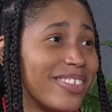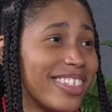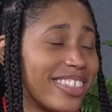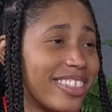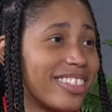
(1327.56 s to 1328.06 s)
That's
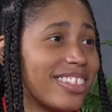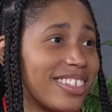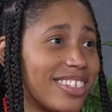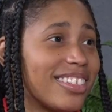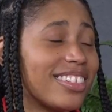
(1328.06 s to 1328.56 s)
very
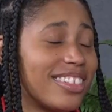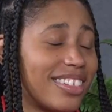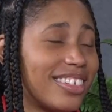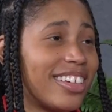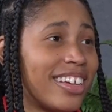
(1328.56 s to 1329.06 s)
impressive.
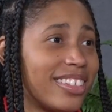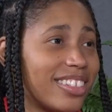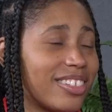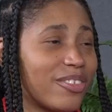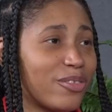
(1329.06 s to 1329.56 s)

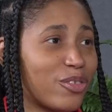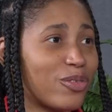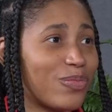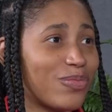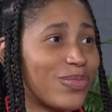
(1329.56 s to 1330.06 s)
Yes.
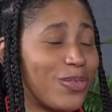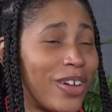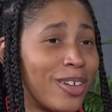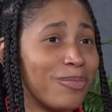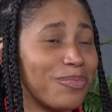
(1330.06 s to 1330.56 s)

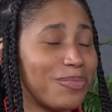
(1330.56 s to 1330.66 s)
Wow.